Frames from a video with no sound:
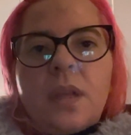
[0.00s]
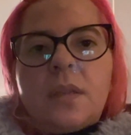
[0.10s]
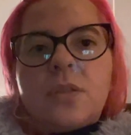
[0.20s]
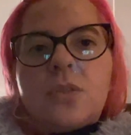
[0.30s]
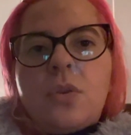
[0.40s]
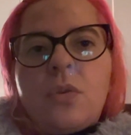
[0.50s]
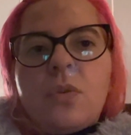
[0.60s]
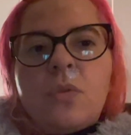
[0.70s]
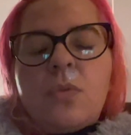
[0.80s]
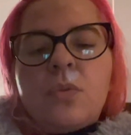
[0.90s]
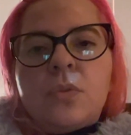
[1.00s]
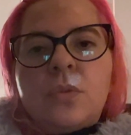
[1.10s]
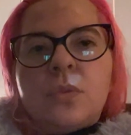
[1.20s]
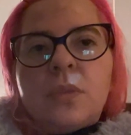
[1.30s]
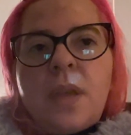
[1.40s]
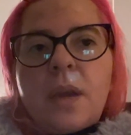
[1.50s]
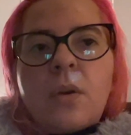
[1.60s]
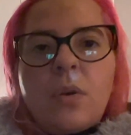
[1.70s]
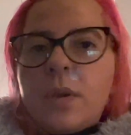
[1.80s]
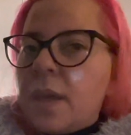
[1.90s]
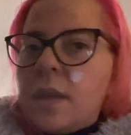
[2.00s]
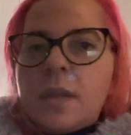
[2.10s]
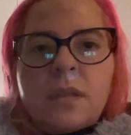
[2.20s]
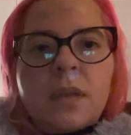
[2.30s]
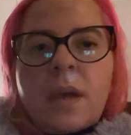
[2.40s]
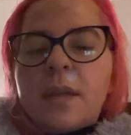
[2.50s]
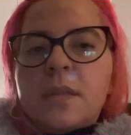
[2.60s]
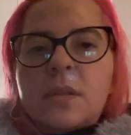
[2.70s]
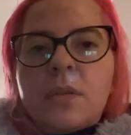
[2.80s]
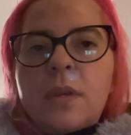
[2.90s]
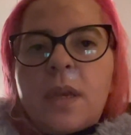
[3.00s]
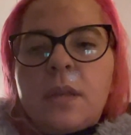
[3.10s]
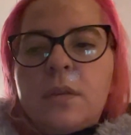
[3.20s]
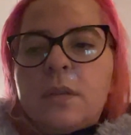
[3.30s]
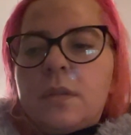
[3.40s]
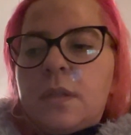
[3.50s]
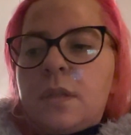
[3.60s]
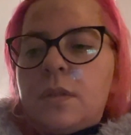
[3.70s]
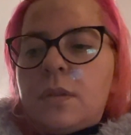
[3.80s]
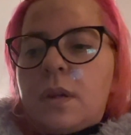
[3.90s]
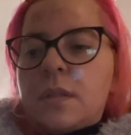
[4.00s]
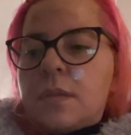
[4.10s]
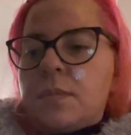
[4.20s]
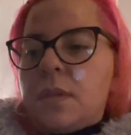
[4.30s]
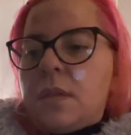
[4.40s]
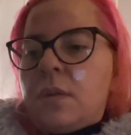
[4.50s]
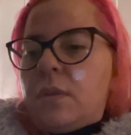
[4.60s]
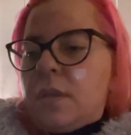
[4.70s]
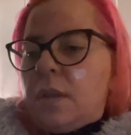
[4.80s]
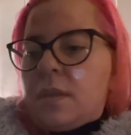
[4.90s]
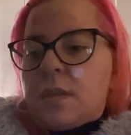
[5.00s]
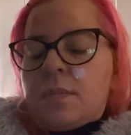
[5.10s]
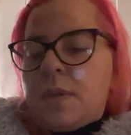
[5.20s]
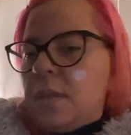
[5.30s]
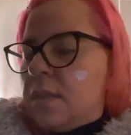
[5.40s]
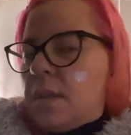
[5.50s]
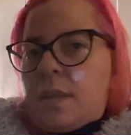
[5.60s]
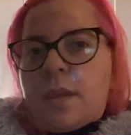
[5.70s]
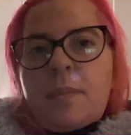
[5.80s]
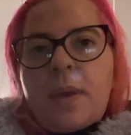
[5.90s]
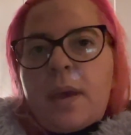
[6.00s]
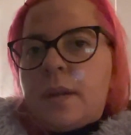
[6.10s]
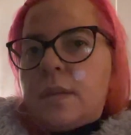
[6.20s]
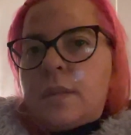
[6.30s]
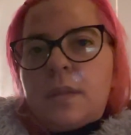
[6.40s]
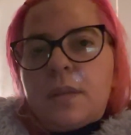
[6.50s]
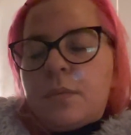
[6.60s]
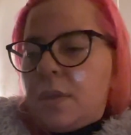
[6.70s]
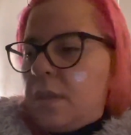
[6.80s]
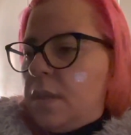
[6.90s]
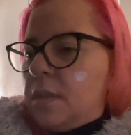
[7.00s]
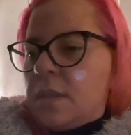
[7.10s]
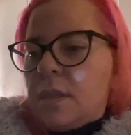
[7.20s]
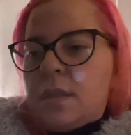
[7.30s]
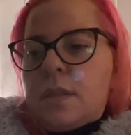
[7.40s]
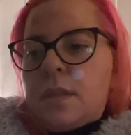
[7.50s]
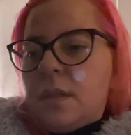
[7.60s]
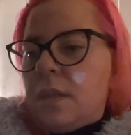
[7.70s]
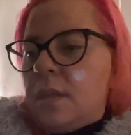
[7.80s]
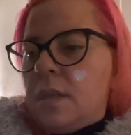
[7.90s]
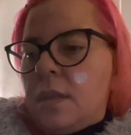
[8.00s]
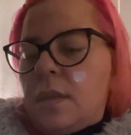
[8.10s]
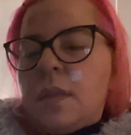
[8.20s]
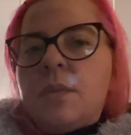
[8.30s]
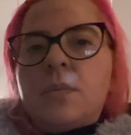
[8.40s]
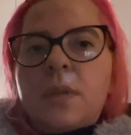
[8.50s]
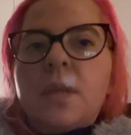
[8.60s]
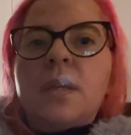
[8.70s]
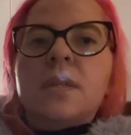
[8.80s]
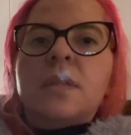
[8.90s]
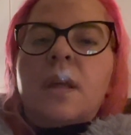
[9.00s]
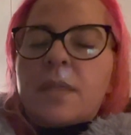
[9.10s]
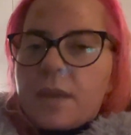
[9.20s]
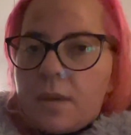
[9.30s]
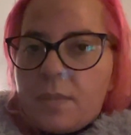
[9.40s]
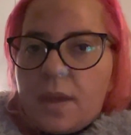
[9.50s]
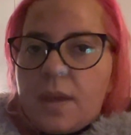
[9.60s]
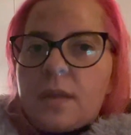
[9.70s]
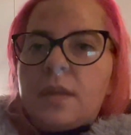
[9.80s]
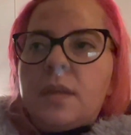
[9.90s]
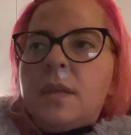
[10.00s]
So yeah, go get it, guys. Go get your endoscopy, colonoscopy. It's not that bad. It really isn't. It really is not that bad.